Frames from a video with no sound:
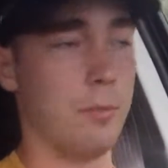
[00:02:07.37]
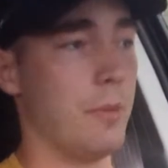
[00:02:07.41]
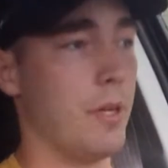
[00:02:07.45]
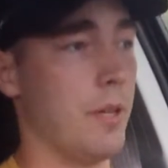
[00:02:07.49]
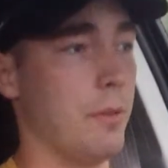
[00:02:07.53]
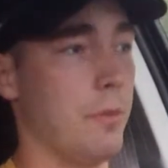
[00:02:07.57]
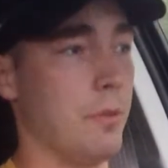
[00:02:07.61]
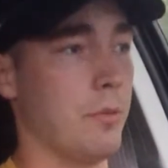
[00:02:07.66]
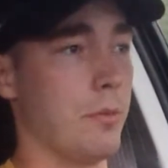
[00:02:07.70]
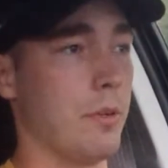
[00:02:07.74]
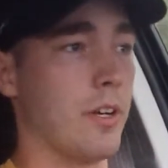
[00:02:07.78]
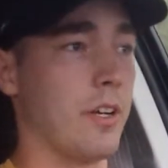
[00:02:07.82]

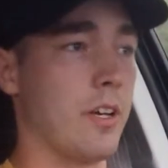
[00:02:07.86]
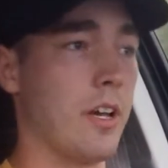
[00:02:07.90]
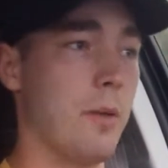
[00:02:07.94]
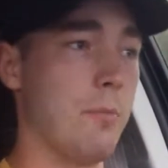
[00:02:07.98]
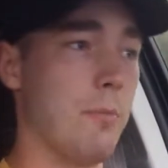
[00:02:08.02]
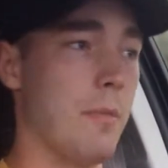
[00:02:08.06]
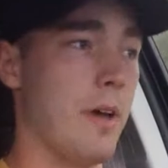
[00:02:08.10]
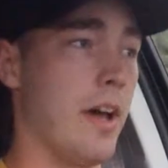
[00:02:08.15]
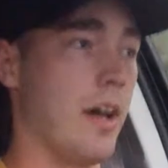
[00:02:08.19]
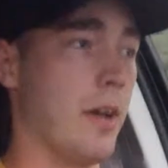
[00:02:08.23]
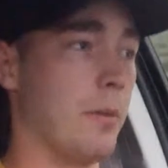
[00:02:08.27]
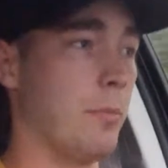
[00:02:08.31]
Maybe when I come
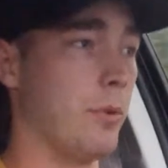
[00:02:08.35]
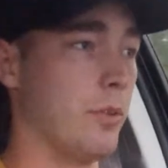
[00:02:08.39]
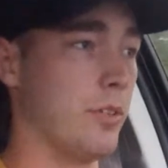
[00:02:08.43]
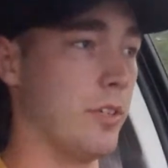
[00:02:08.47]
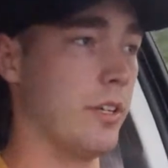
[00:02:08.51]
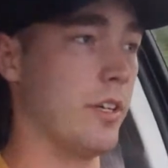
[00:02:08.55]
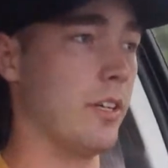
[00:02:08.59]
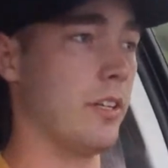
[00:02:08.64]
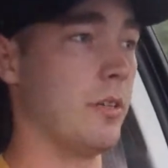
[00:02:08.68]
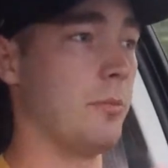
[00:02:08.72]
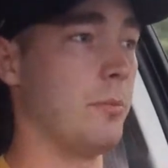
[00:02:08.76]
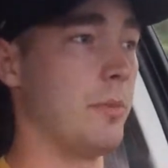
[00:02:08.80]
back, put
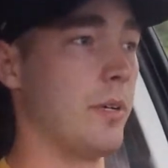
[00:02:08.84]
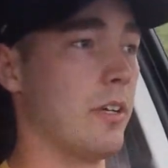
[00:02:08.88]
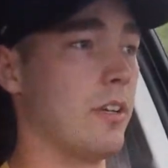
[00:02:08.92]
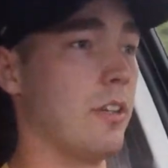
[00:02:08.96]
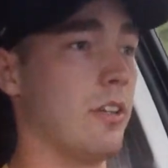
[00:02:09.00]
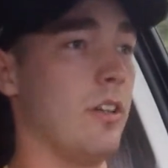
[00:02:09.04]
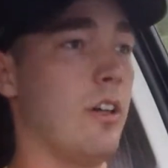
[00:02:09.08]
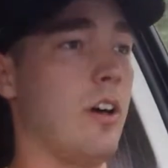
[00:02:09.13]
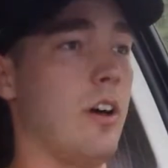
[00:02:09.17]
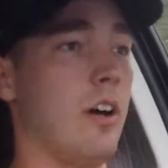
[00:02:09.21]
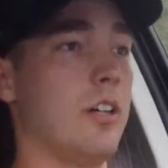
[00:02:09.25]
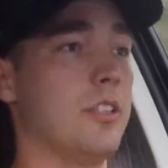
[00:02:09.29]
together a big
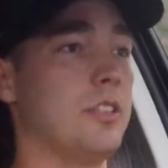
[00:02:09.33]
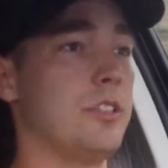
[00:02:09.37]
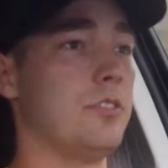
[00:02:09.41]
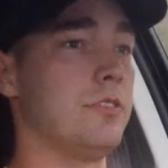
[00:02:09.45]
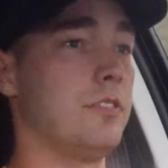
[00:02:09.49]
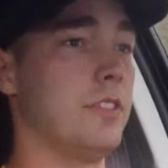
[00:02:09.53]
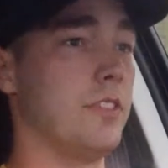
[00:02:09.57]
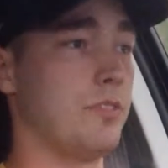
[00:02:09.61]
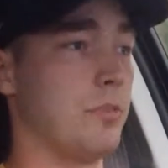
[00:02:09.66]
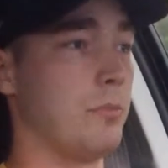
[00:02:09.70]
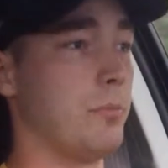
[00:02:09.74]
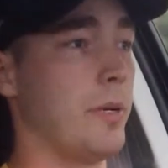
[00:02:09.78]
collage of
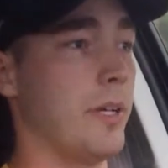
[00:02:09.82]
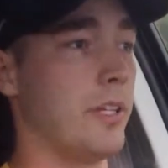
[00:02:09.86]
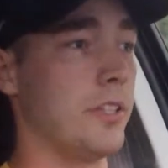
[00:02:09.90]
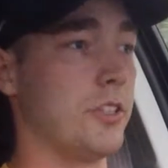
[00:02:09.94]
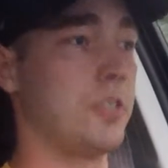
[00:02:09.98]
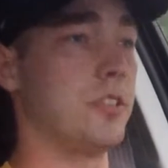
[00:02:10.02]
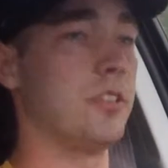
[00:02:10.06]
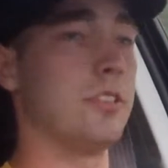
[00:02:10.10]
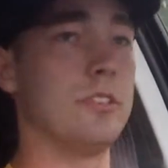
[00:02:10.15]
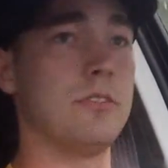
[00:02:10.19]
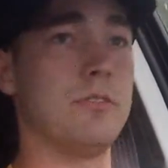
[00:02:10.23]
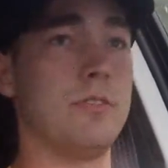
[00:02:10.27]
different
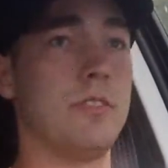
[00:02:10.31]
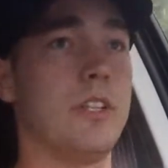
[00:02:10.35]
pictures and